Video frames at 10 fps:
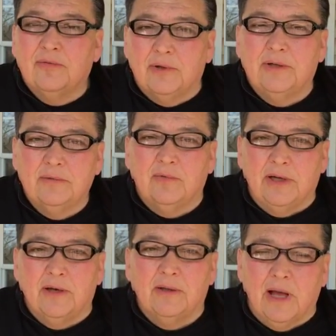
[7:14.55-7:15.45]
We, we
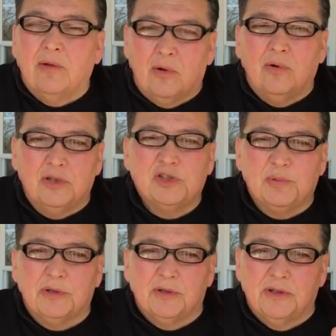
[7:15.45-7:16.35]
allow the Holy
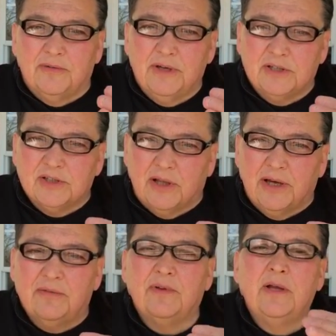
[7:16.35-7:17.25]
Spirit to live His
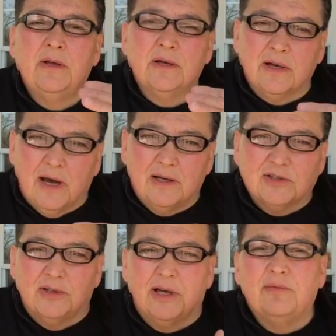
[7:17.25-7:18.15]
life, God's
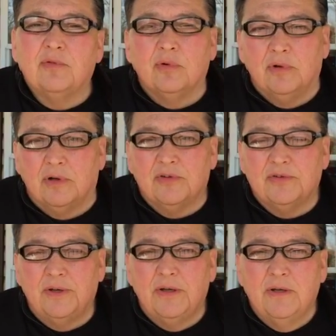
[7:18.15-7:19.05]
life through us
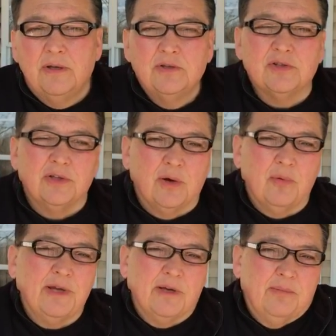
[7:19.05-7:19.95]
so that
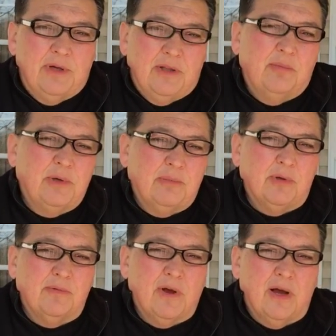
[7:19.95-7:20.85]
we can be the people
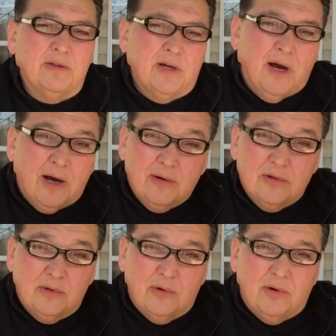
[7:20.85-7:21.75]
of God to honor the
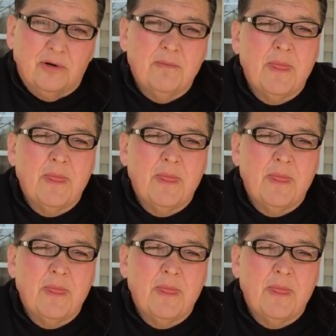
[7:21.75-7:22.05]
Lord,